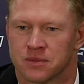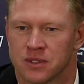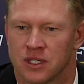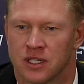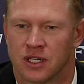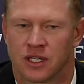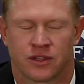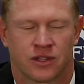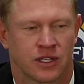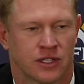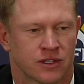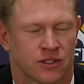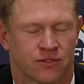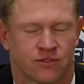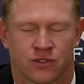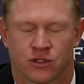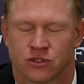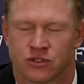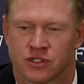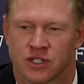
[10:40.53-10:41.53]
I think the
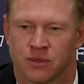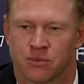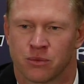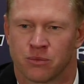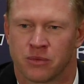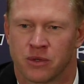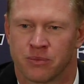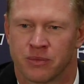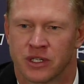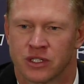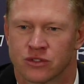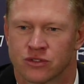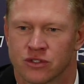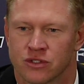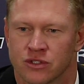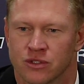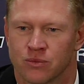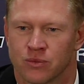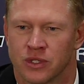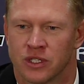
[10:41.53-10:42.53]
first step would be make
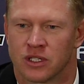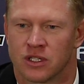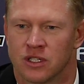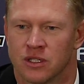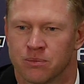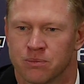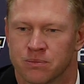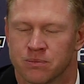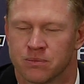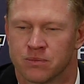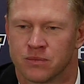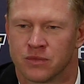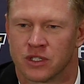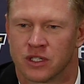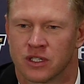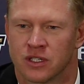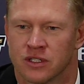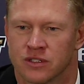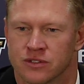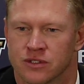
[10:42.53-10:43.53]
sure that we keep the
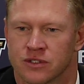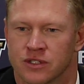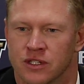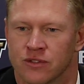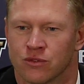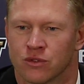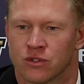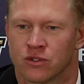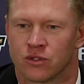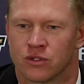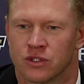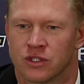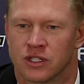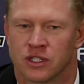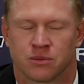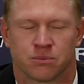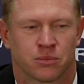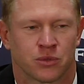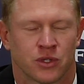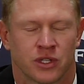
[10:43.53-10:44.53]
kids that they've recruited
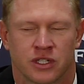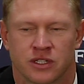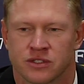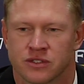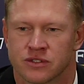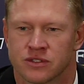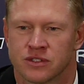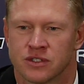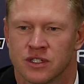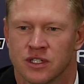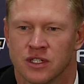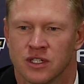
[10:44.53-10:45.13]
in place.